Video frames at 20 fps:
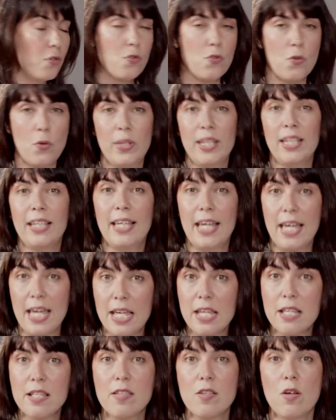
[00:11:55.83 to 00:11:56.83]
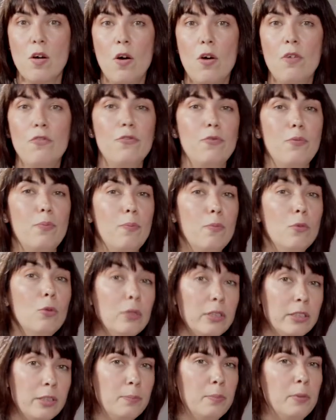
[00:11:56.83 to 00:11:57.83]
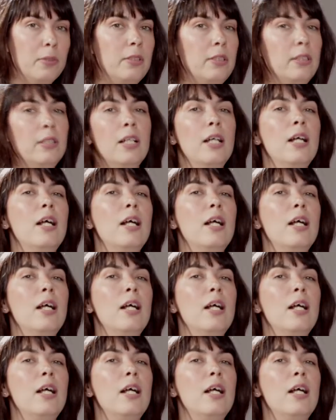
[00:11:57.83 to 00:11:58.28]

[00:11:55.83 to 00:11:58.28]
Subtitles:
So in case of multiple